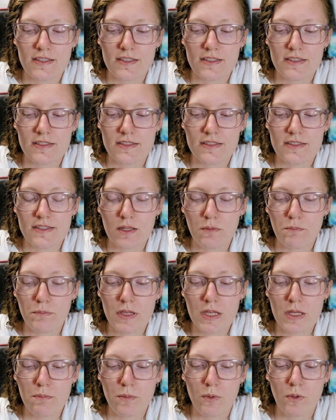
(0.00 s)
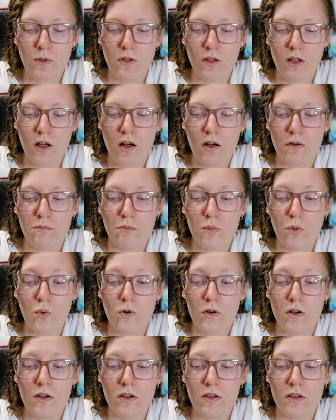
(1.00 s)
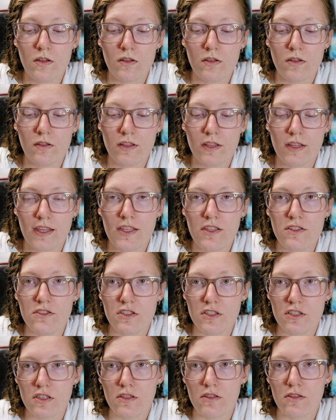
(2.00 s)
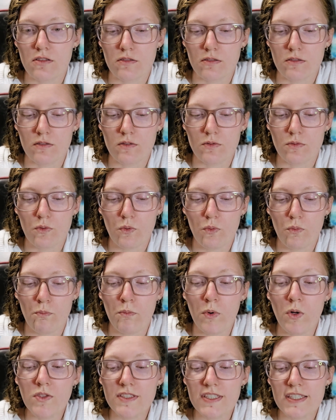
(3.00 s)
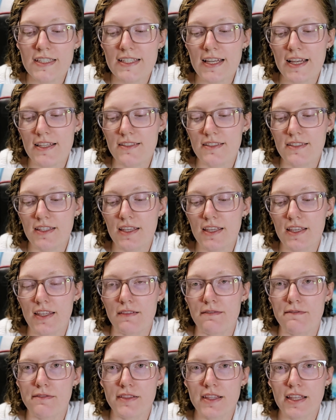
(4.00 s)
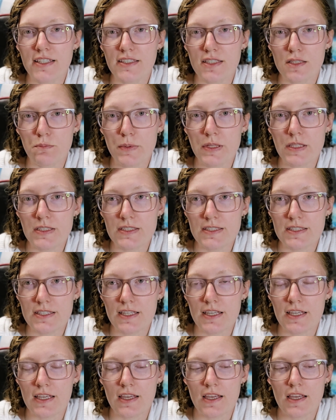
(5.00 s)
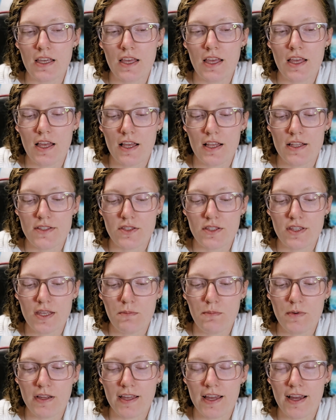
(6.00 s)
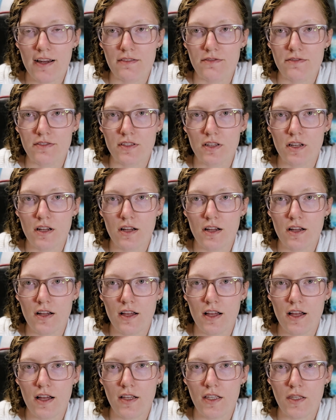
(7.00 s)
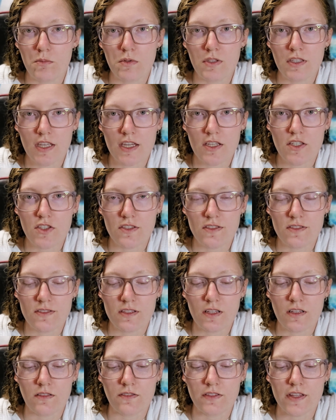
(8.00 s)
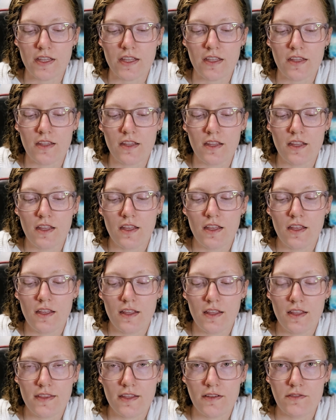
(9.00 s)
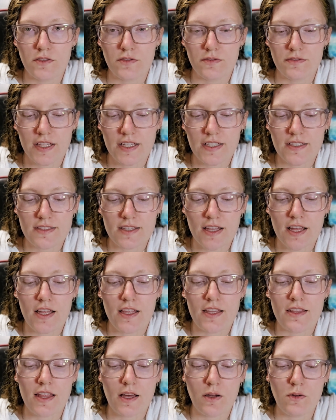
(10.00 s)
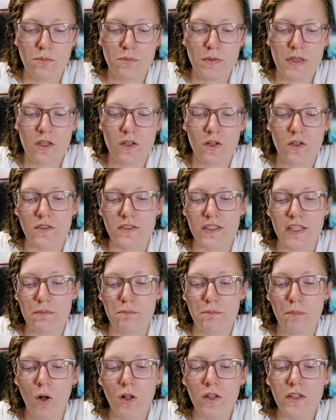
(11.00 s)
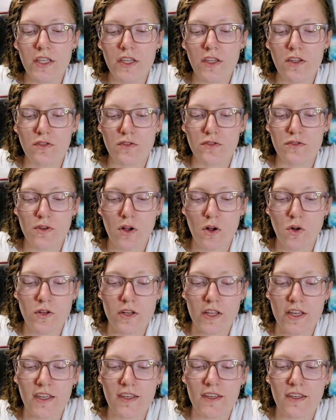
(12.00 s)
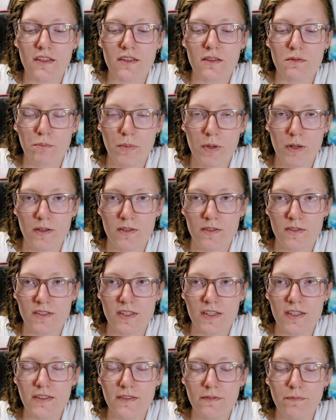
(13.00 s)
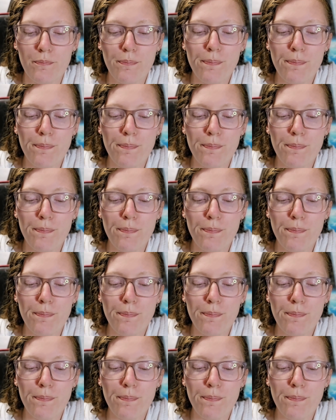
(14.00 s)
some people are more into multitasking and flexibility, so they might have a communication style that reflects that, and that would be called a polychronic person.